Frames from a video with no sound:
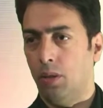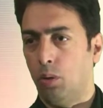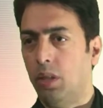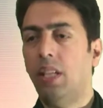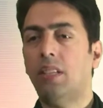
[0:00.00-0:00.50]

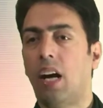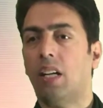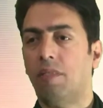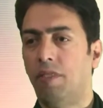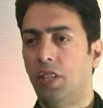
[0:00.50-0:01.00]
So these are
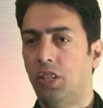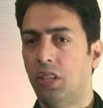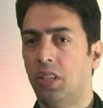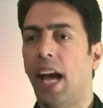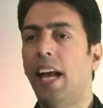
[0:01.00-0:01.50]
the
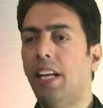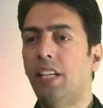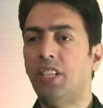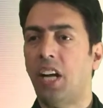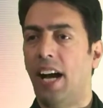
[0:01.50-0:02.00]
features. Any
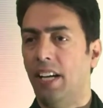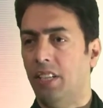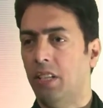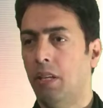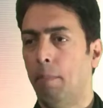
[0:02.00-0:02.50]

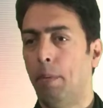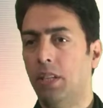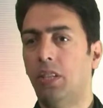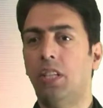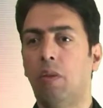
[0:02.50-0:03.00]
child
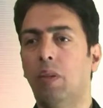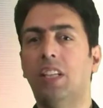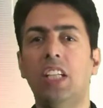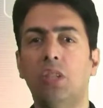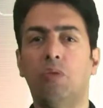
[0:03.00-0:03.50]
presenting with
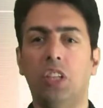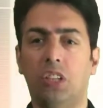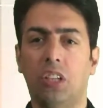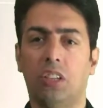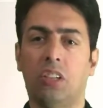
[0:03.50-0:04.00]
these
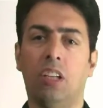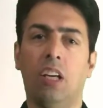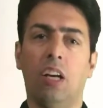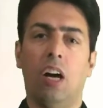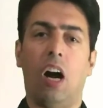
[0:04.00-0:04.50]
features
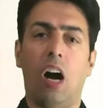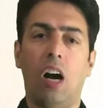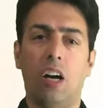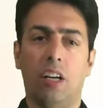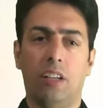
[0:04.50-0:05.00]

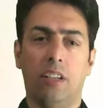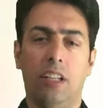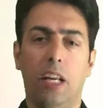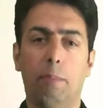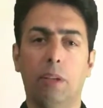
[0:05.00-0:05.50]
are
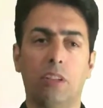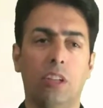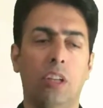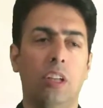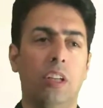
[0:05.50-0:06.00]
labeled
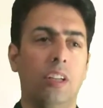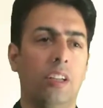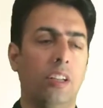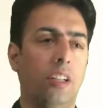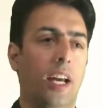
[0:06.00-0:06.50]

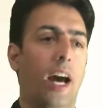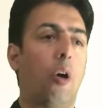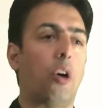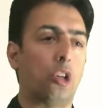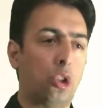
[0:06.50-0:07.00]

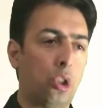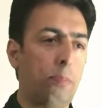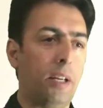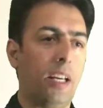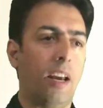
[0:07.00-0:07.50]
or
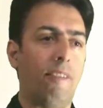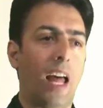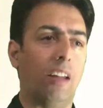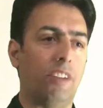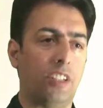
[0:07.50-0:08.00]
should be
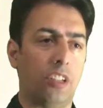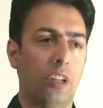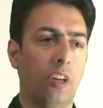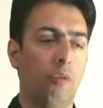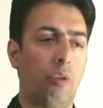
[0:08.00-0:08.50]
evaluated
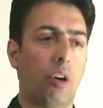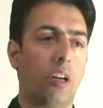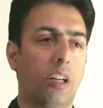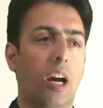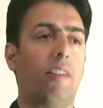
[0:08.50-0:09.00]
for
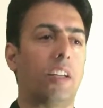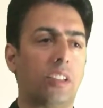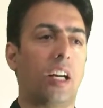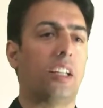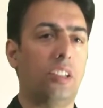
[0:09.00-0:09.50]

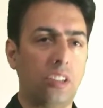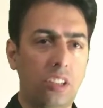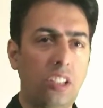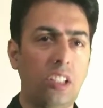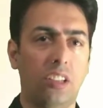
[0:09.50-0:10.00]
Kawasaki's
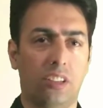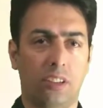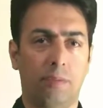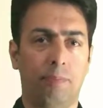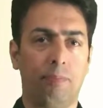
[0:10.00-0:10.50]

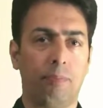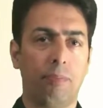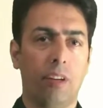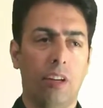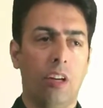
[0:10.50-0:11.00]
disease.
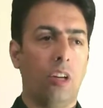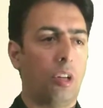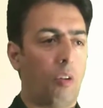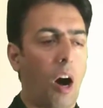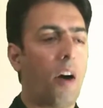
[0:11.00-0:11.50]

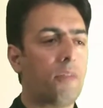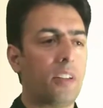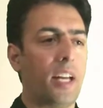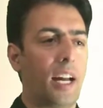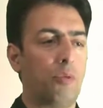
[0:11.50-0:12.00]
Now
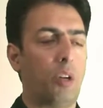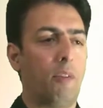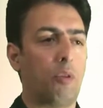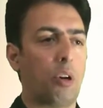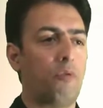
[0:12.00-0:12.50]
after that, we
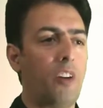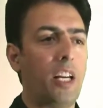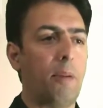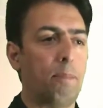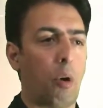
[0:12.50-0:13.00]
have got
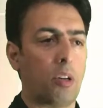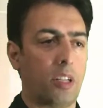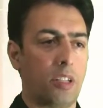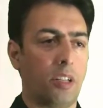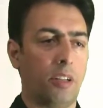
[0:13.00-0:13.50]
very
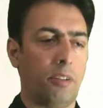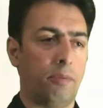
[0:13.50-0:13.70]
important